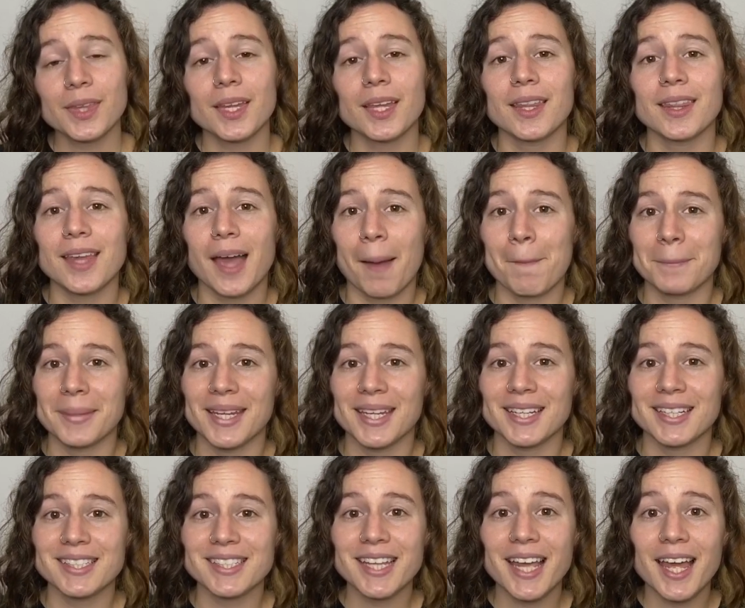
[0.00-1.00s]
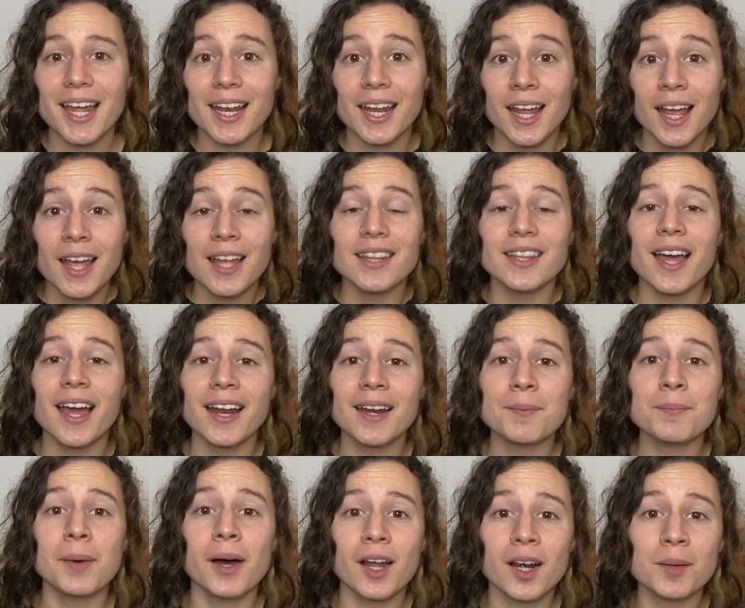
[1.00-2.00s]
That being said,
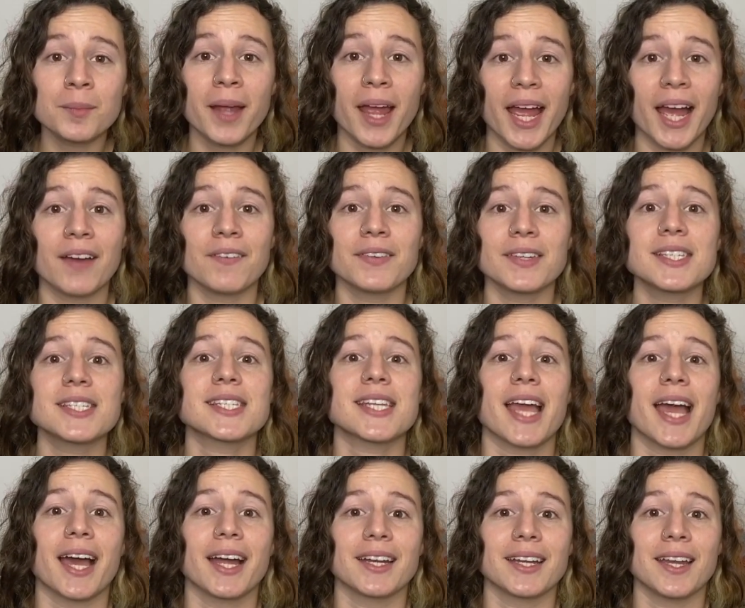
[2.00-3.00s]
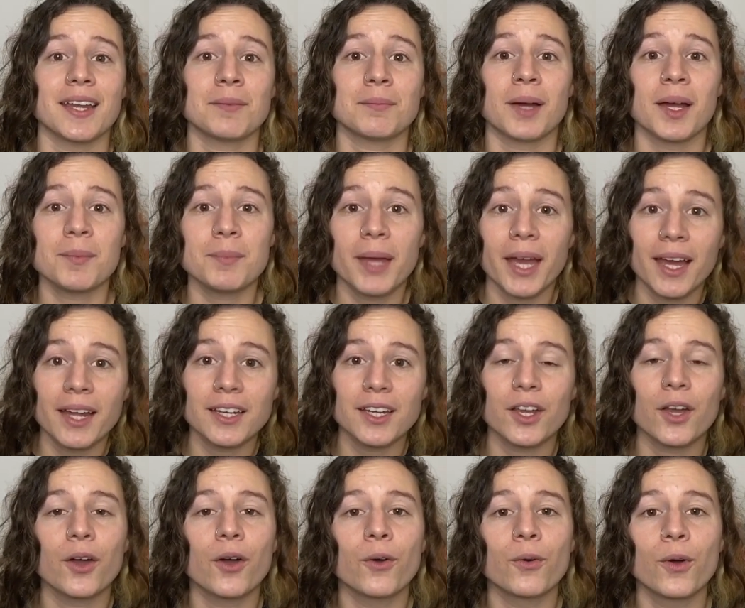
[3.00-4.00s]
that bottom half has sat in my
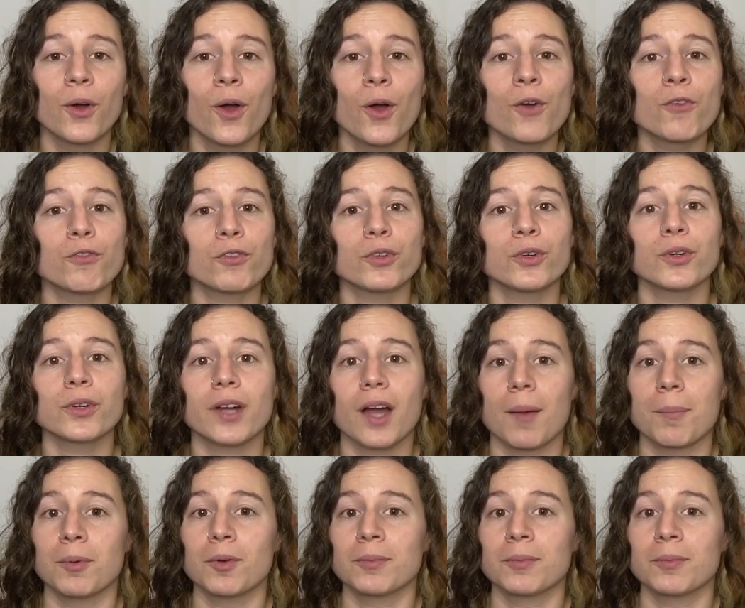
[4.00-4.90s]
patio for a couple